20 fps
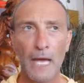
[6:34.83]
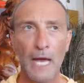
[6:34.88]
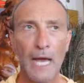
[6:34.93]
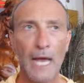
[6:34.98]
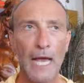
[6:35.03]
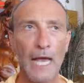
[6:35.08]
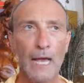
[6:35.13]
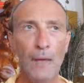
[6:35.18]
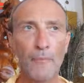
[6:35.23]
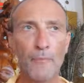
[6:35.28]

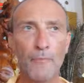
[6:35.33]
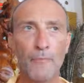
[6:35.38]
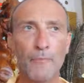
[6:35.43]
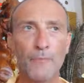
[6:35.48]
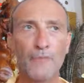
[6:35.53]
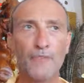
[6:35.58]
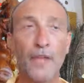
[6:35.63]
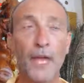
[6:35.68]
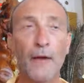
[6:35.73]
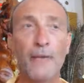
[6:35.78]

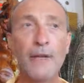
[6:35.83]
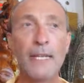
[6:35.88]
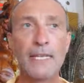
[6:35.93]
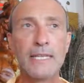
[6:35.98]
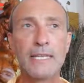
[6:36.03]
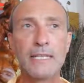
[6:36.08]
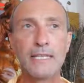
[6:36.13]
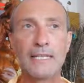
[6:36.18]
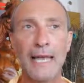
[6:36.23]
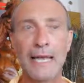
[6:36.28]
There
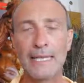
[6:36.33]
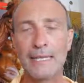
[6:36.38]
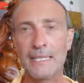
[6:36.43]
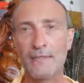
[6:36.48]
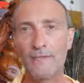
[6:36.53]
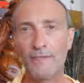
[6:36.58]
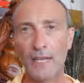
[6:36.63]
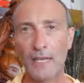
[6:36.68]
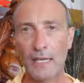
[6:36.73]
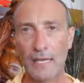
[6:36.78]
is
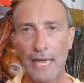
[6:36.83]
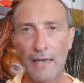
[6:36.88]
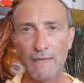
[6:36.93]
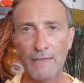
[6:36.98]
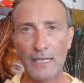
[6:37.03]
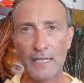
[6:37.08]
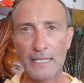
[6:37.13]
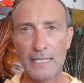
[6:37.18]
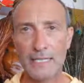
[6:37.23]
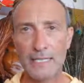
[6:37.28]
scientific
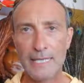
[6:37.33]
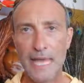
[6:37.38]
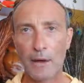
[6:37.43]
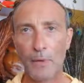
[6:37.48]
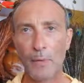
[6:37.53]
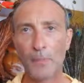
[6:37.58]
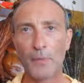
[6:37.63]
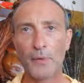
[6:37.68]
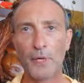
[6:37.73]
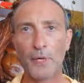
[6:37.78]
evidence now
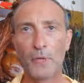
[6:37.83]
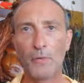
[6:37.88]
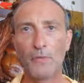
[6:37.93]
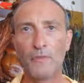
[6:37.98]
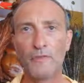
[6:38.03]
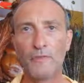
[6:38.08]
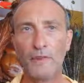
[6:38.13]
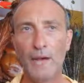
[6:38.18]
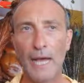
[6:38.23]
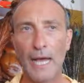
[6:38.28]
and
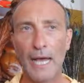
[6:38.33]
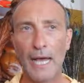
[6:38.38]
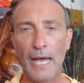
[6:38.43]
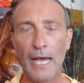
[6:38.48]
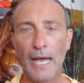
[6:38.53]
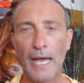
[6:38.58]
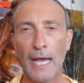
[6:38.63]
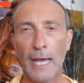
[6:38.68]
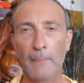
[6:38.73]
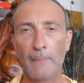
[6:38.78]
proof.
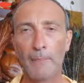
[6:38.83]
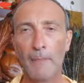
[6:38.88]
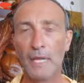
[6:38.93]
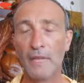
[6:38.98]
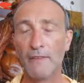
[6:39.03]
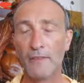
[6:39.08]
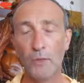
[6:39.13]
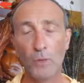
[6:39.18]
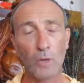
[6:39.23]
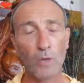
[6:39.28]

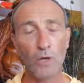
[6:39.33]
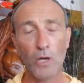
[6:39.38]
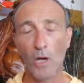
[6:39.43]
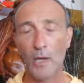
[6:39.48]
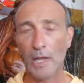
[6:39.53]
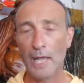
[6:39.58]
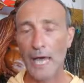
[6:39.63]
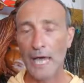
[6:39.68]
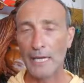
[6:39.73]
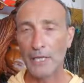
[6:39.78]
If you look
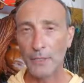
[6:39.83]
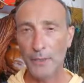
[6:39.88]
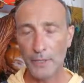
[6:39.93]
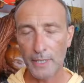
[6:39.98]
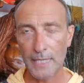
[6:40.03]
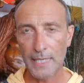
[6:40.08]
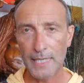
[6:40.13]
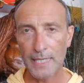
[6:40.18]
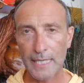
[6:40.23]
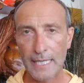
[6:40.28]
online, you
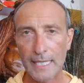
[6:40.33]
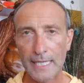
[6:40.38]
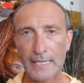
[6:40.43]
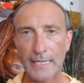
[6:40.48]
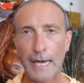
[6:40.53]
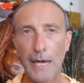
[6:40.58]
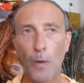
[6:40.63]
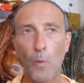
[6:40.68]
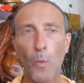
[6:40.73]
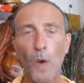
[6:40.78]
can see
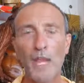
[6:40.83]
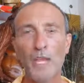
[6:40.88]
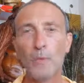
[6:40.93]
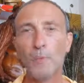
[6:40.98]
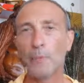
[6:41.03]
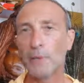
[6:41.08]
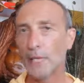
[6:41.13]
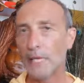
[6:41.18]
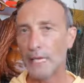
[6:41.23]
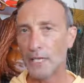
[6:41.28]
that where you
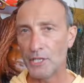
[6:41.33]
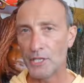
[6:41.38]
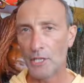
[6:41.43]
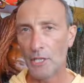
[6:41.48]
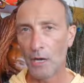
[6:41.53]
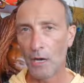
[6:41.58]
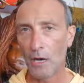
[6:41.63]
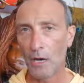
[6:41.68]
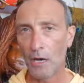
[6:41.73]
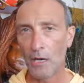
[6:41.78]
place
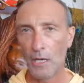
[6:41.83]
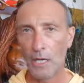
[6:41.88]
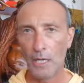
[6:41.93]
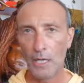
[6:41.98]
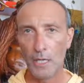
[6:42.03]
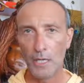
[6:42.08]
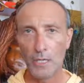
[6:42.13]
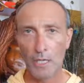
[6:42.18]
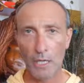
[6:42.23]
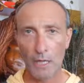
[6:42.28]

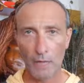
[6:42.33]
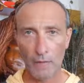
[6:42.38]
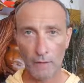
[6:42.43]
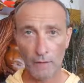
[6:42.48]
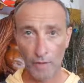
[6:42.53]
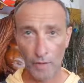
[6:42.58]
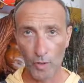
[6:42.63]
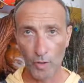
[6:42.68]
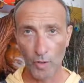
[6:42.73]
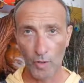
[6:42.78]
your
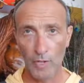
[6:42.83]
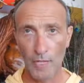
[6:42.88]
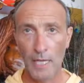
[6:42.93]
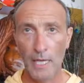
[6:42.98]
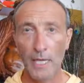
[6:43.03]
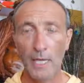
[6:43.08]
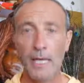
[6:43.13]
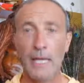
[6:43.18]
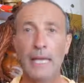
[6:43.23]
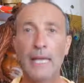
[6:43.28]
phone
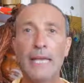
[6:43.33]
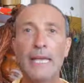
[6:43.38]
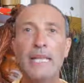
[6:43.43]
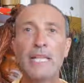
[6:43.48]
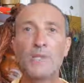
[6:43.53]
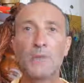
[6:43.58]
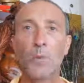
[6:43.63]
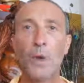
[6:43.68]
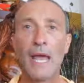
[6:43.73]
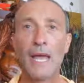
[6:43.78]

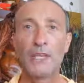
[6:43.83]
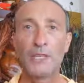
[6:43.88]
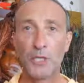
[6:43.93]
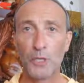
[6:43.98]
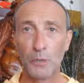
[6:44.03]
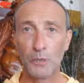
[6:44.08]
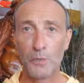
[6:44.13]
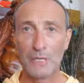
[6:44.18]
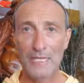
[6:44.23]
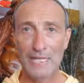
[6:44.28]
is where
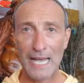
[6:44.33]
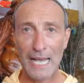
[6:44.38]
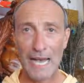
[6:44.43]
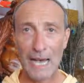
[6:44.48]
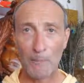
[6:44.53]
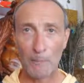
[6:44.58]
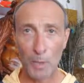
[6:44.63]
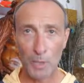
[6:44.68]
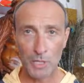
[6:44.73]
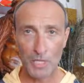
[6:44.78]
tumours
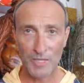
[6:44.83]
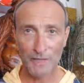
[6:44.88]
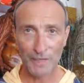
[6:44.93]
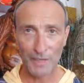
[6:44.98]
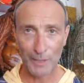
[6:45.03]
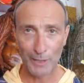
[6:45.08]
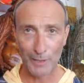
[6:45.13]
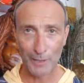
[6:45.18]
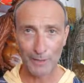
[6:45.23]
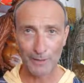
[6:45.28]
are most of
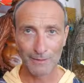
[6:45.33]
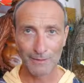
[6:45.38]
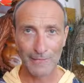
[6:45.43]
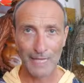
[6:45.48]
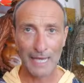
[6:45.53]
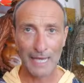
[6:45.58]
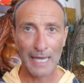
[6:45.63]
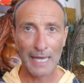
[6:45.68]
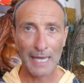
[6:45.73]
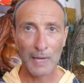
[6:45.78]
all.
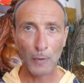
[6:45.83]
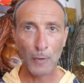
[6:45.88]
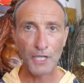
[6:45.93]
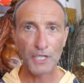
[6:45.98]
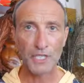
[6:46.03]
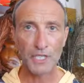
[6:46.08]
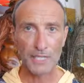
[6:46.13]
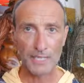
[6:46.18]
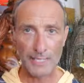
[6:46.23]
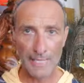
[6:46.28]

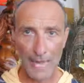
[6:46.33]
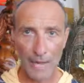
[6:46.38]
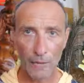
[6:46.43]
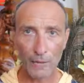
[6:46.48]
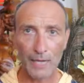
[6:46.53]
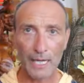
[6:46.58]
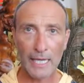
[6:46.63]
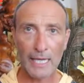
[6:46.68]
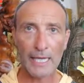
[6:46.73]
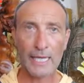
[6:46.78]
Which is down
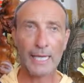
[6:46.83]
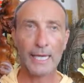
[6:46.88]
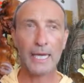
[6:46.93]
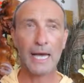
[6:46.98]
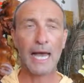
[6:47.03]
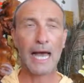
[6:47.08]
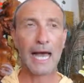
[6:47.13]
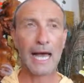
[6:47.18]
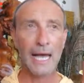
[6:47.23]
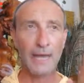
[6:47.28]
here
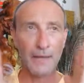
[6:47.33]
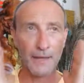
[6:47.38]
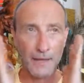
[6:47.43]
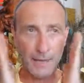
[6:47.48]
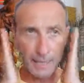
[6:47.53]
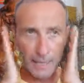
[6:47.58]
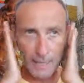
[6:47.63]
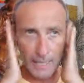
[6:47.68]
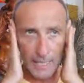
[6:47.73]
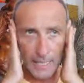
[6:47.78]
and
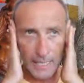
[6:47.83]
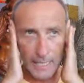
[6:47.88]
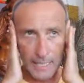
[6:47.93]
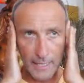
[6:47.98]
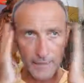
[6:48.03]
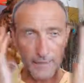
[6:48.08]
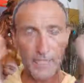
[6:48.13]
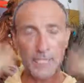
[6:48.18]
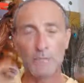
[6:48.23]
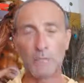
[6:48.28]
here.
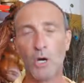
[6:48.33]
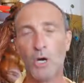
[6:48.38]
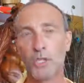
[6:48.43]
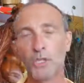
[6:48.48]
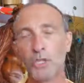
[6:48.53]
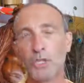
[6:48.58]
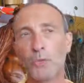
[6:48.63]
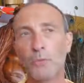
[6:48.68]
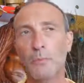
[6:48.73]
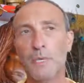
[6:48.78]
There's more
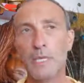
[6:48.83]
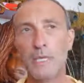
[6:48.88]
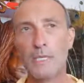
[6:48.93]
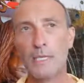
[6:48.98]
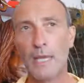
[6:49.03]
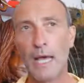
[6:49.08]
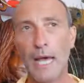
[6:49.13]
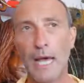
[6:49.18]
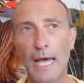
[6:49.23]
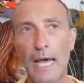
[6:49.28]

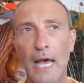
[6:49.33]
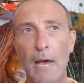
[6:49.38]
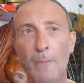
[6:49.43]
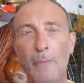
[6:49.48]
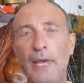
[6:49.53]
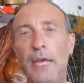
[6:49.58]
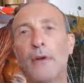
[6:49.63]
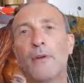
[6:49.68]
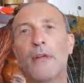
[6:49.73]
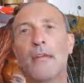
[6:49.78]
tumours
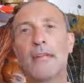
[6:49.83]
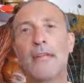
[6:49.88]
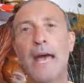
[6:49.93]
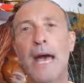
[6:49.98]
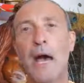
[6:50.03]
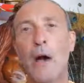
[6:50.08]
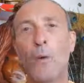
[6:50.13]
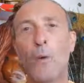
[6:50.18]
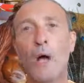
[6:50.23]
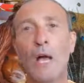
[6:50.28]
appearing
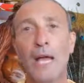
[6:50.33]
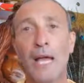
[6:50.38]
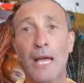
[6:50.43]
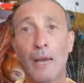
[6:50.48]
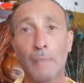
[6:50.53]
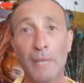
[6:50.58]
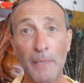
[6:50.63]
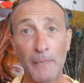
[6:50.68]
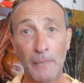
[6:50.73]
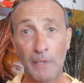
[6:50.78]
now.
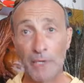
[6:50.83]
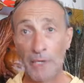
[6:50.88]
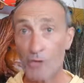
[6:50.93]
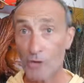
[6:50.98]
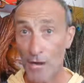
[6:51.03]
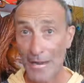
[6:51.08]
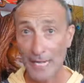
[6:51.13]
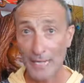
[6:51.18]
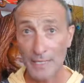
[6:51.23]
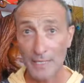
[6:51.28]
People are
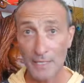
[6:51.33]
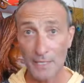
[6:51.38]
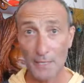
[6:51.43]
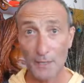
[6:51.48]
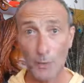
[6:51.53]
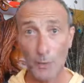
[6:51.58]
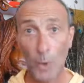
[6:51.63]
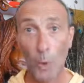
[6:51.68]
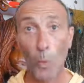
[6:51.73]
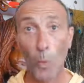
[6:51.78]
trying
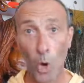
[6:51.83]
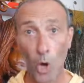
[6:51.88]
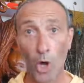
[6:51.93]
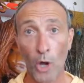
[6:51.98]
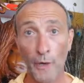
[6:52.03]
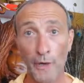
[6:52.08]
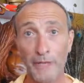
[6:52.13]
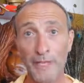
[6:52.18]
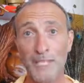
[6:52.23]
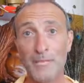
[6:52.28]
to
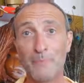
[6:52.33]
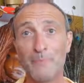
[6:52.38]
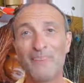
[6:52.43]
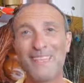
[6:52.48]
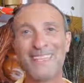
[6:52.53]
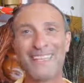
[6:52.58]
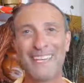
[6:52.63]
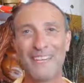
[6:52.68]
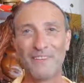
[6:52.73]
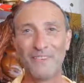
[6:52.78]
warn us,
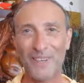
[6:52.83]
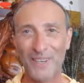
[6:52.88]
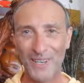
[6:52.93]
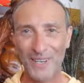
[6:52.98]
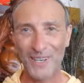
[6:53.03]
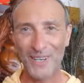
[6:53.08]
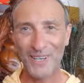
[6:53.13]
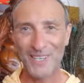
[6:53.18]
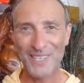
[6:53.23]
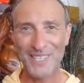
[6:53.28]
but of
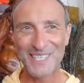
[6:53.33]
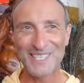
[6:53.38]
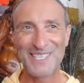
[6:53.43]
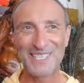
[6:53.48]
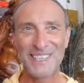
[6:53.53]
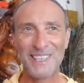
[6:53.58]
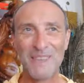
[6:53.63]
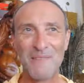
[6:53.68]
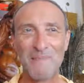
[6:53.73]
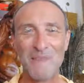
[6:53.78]

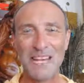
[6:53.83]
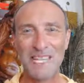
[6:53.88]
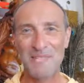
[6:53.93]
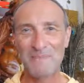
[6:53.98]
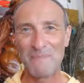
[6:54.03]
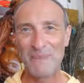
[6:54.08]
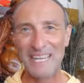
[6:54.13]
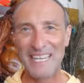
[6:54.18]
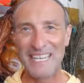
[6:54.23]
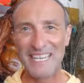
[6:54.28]
course the mass
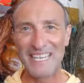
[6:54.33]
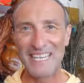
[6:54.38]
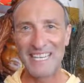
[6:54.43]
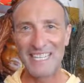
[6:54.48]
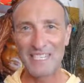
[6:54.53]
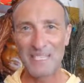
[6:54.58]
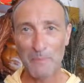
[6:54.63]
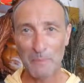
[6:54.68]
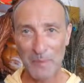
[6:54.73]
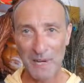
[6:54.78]
media
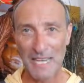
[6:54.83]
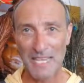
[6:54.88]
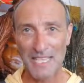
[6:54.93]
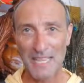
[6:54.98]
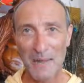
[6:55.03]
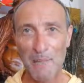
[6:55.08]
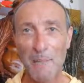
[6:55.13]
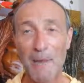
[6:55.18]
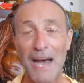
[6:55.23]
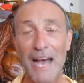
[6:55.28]
suppress
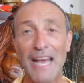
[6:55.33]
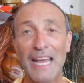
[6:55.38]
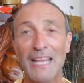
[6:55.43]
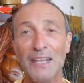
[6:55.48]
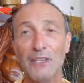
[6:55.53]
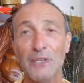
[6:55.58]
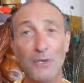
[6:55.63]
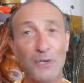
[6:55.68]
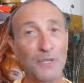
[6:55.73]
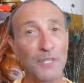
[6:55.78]
it by
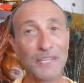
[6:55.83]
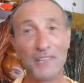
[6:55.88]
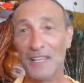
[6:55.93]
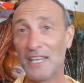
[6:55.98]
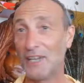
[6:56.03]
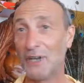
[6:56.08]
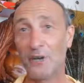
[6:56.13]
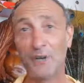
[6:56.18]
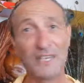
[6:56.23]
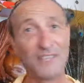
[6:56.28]
they
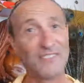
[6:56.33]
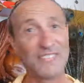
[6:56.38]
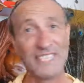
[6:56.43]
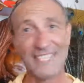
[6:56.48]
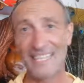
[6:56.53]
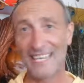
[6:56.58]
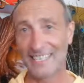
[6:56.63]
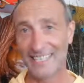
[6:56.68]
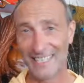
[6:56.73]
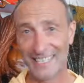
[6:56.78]
don't even
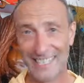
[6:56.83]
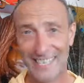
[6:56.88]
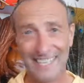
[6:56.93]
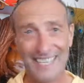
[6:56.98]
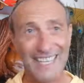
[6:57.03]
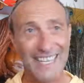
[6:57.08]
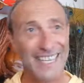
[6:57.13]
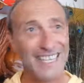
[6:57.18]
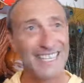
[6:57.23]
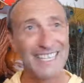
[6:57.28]
tell us.
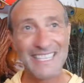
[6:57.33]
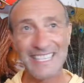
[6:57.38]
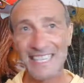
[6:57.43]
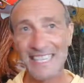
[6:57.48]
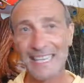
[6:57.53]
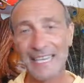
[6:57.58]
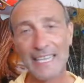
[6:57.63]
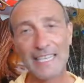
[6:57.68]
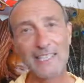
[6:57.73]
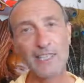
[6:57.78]
You
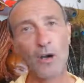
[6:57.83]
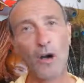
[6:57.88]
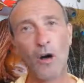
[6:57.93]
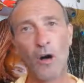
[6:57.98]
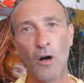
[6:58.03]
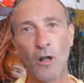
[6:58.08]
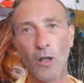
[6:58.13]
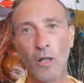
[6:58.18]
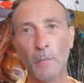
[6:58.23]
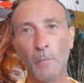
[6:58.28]
see, it's
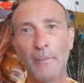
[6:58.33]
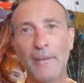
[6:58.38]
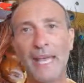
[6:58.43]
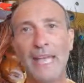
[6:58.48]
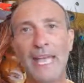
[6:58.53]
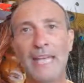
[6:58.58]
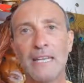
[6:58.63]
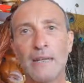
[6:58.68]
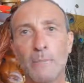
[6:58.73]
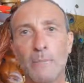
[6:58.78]
all
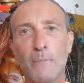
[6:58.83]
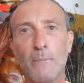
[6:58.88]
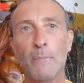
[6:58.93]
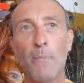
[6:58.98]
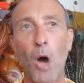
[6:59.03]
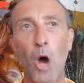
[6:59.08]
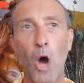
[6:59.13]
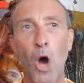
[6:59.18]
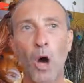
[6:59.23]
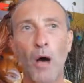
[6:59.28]
paid and
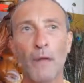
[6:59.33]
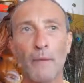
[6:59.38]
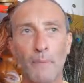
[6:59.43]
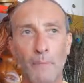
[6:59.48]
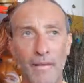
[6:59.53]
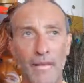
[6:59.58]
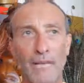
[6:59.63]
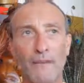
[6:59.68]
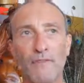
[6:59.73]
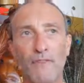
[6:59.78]
bought and
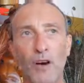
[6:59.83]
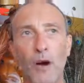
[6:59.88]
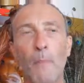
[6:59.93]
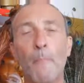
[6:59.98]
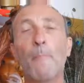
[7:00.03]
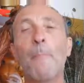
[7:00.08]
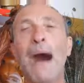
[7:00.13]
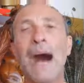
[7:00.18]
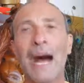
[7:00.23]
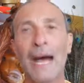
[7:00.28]
paid
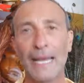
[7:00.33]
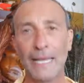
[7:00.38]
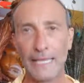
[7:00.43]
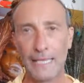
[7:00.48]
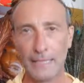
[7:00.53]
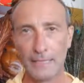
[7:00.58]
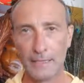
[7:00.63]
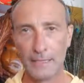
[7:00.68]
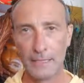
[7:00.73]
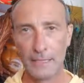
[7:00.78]
for by
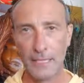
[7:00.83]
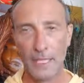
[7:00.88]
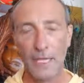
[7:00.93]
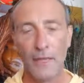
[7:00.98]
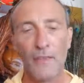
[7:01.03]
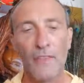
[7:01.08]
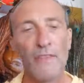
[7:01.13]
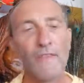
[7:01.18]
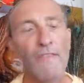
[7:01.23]
the